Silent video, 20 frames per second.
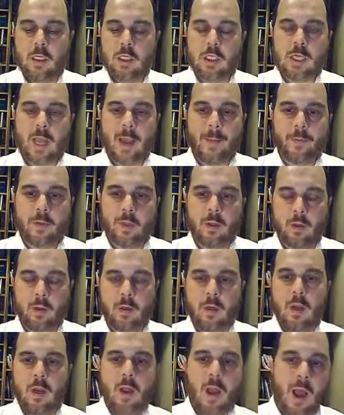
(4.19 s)

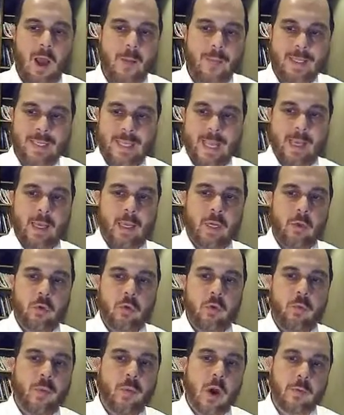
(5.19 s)
chapter of to
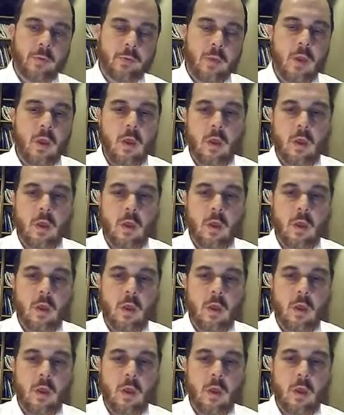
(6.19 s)
Ketubot.